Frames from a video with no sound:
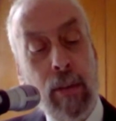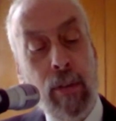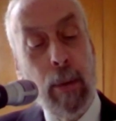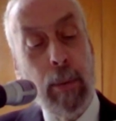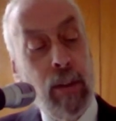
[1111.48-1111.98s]
in
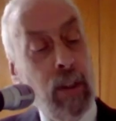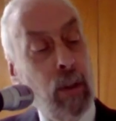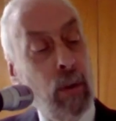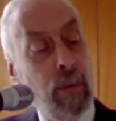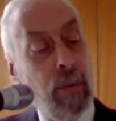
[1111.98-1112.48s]

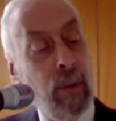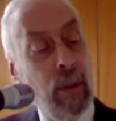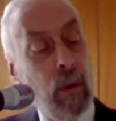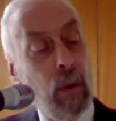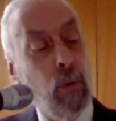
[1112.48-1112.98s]
Sameddinov,
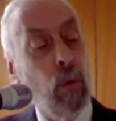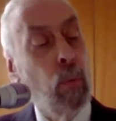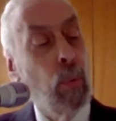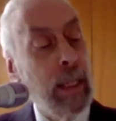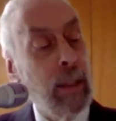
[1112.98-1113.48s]
also
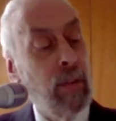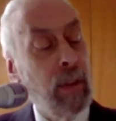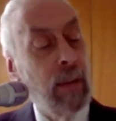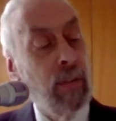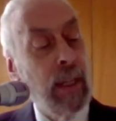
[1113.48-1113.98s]
wet
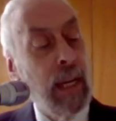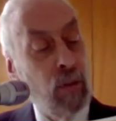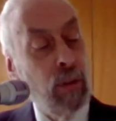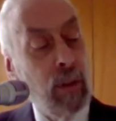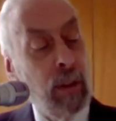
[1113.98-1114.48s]
as an
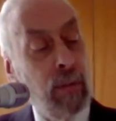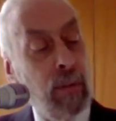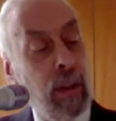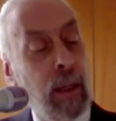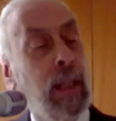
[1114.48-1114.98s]
adjective
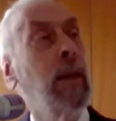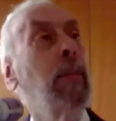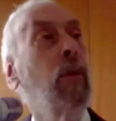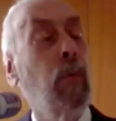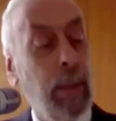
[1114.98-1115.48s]
in
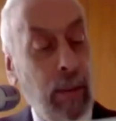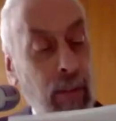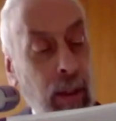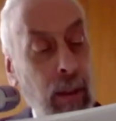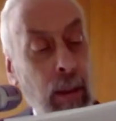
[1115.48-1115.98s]
Rahimi
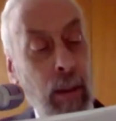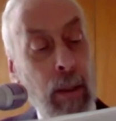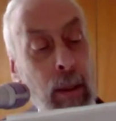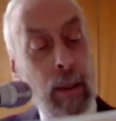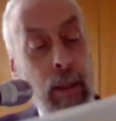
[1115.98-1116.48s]
Uspianskaya,
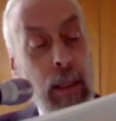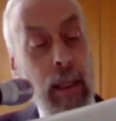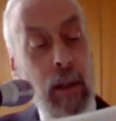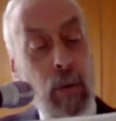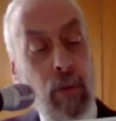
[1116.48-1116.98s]

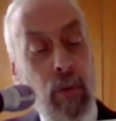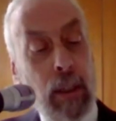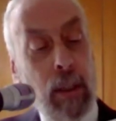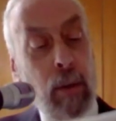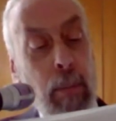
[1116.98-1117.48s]

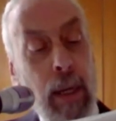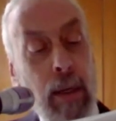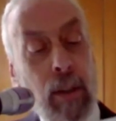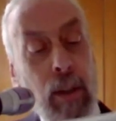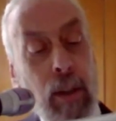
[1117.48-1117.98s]
illustrated by
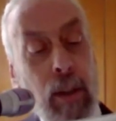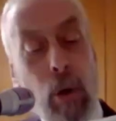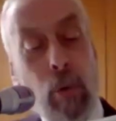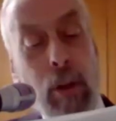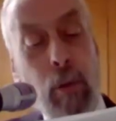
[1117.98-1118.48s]
the
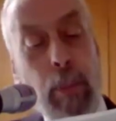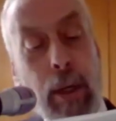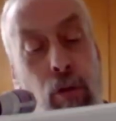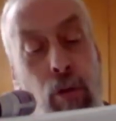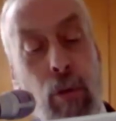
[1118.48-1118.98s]
colloquial
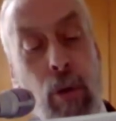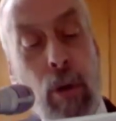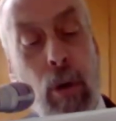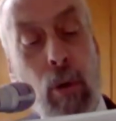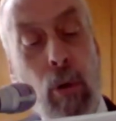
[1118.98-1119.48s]
expression
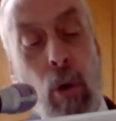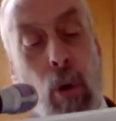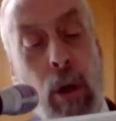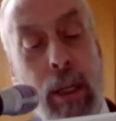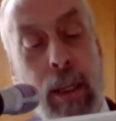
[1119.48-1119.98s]

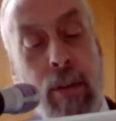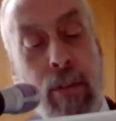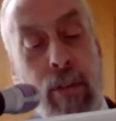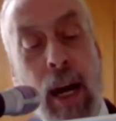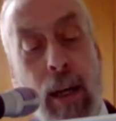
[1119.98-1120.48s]
Dohi
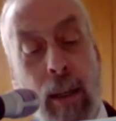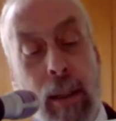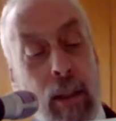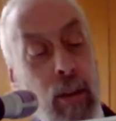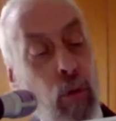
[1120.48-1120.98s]
Zah,
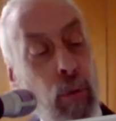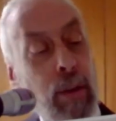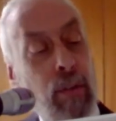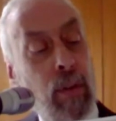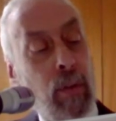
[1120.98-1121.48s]

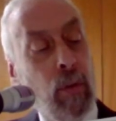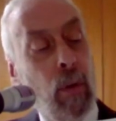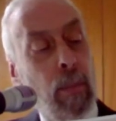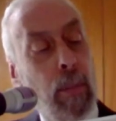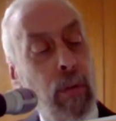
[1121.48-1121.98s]
traces
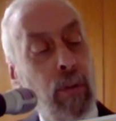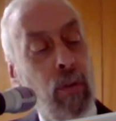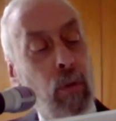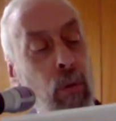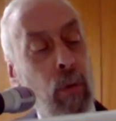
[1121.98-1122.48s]
of
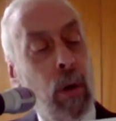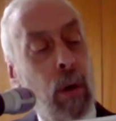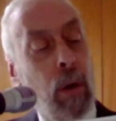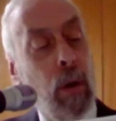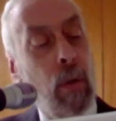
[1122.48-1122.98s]
moisture
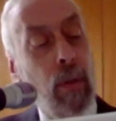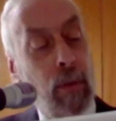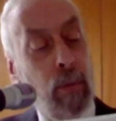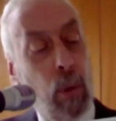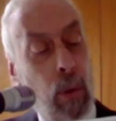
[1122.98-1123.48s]
on
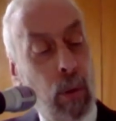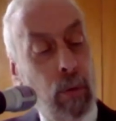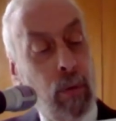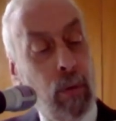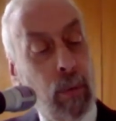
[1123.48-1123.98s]
the
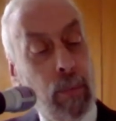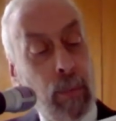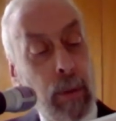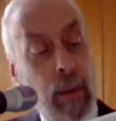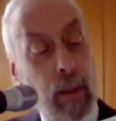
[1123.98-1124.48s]
walls
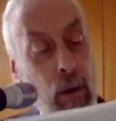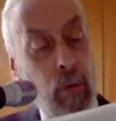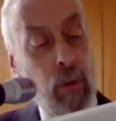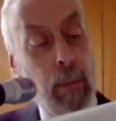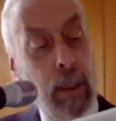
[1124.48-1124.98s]
in
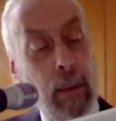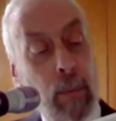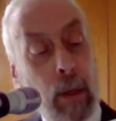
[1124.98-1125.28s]
Osimi.